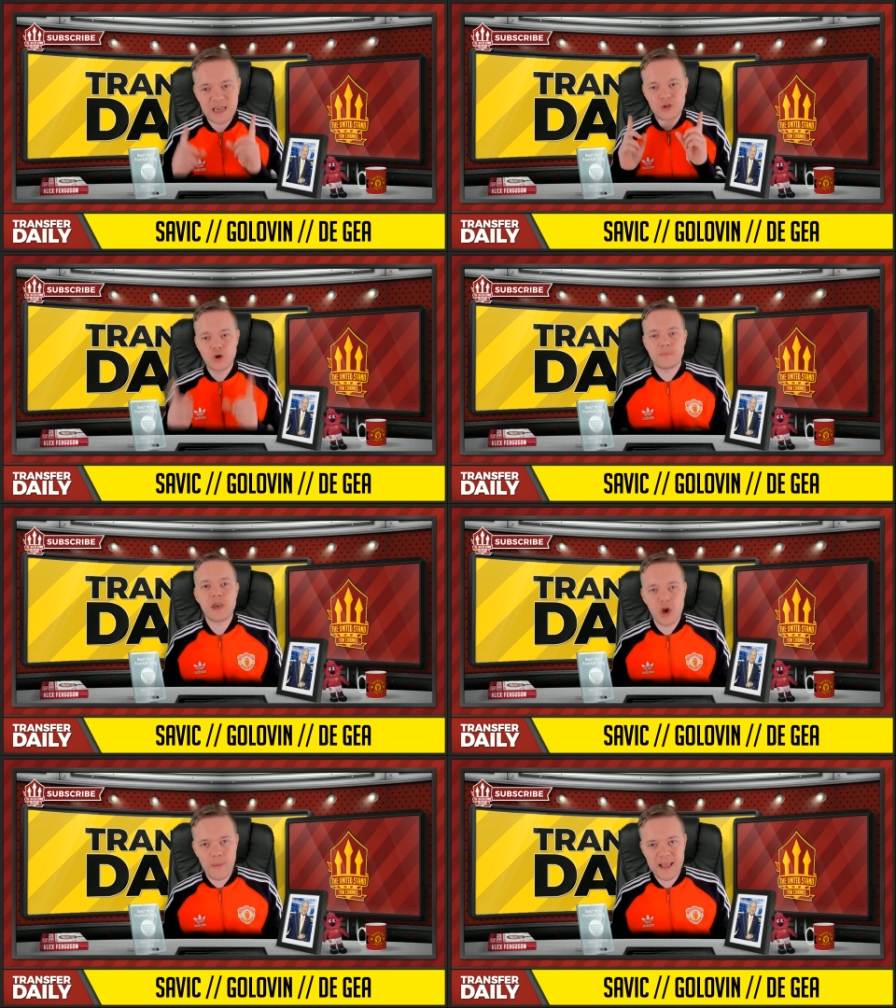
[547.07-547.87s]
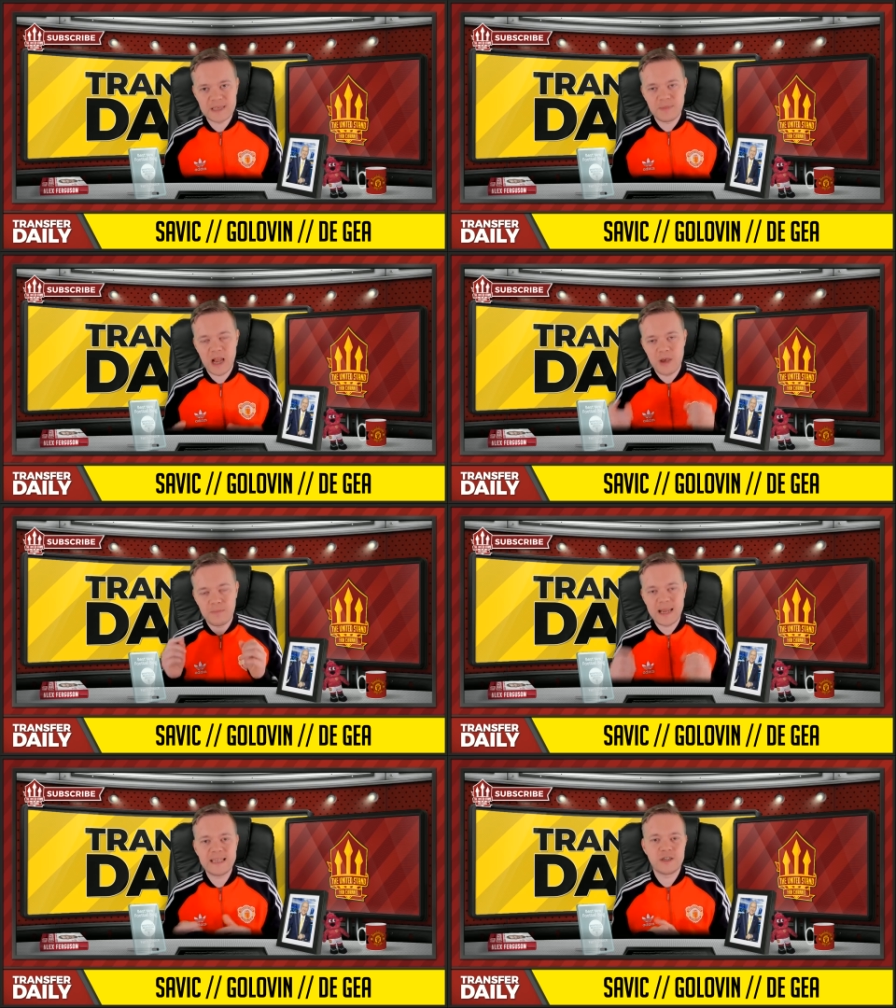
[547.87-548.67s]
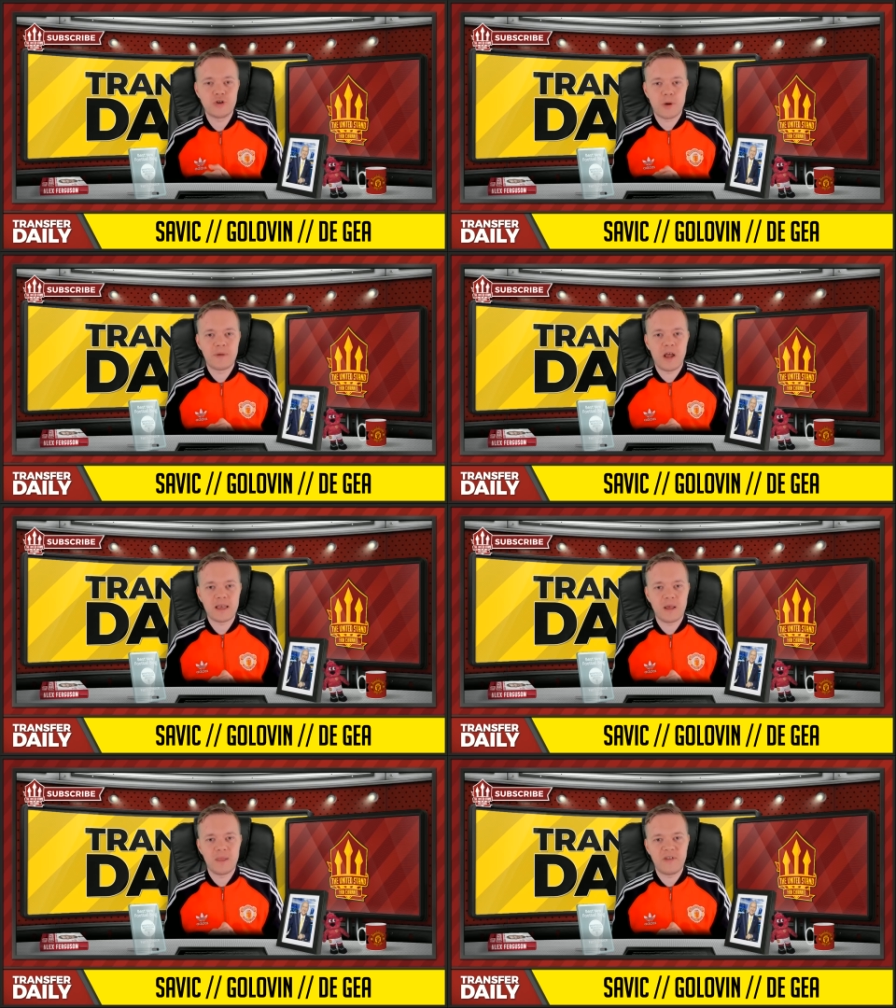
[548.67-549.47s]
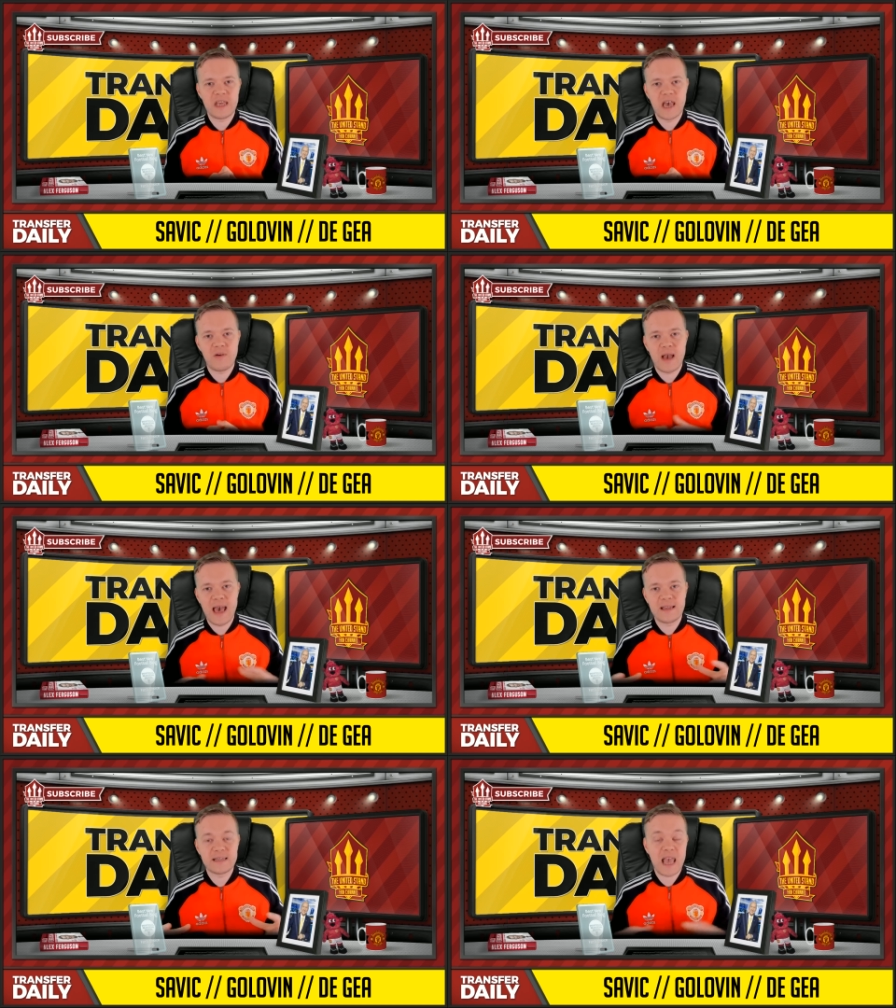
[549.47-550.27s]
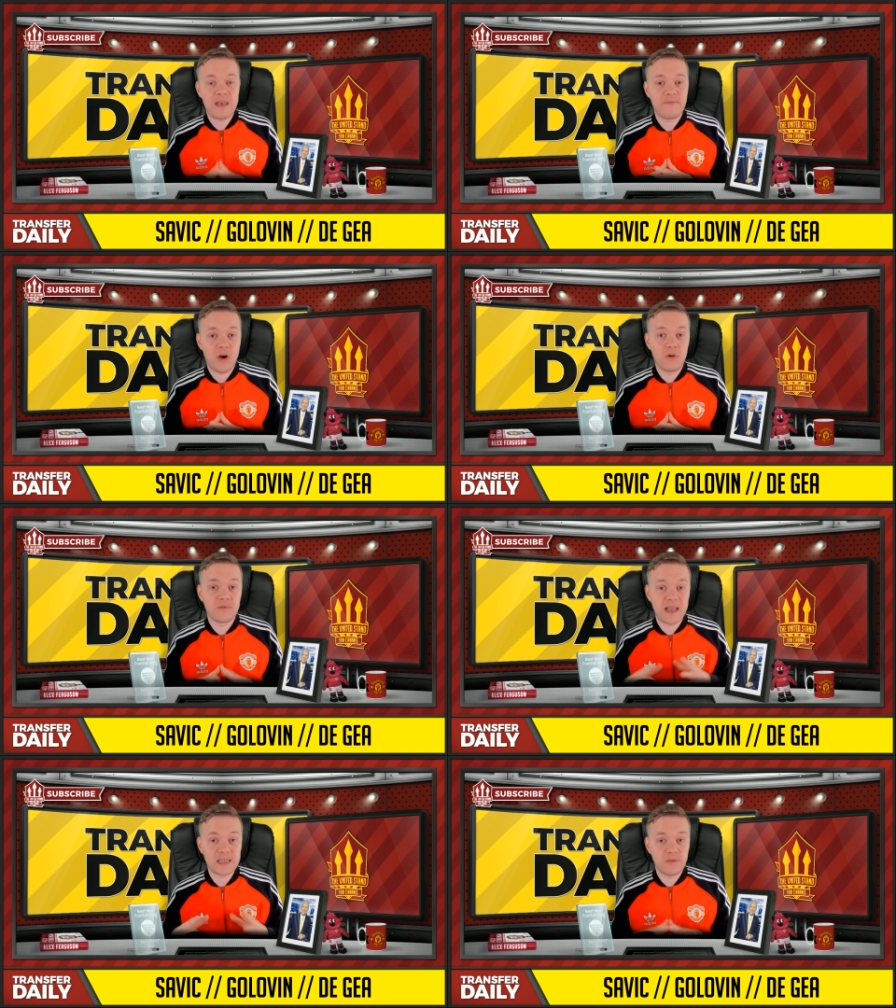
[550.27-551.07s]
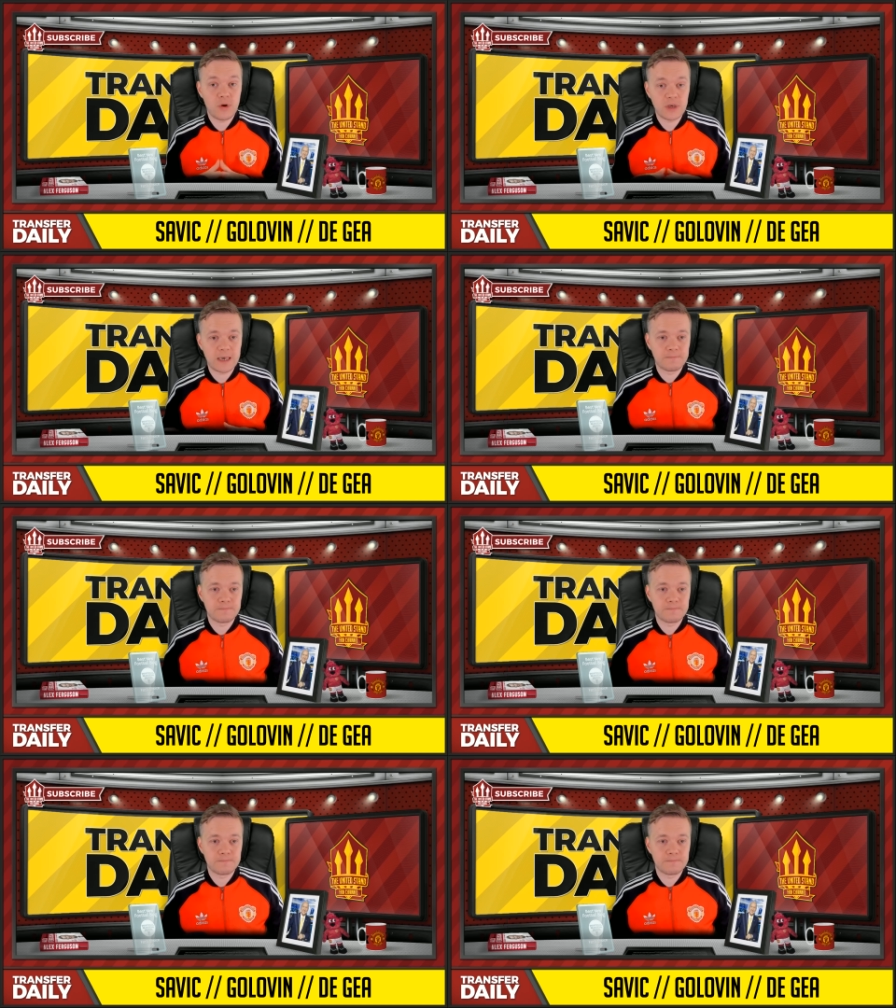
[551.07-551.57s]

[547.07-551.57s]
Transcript: Drop your comments below. Please do drop a like on the video and get involved. Thanks for watching.